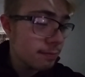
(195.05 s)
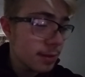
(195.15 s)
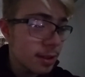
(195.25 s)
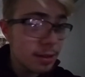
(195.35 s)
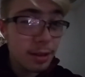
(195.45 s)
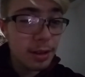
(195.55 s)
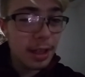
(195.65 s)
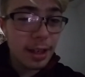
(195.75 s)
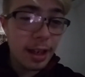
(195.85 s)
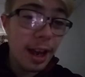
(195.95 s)
So
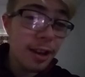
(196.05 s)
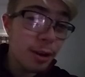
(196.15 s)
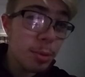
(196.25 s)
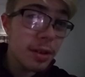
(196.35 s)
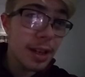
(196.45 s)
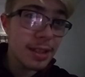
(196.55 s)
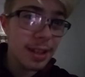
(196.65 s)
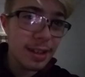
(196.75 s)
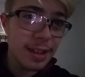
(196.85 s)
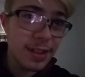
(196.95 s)
yeah, I hope you guys
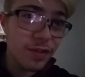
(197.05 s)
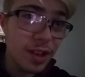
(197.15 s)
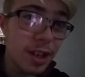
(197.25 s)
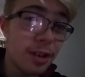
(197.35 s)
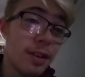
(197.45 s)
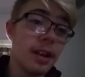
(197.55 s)
like this video.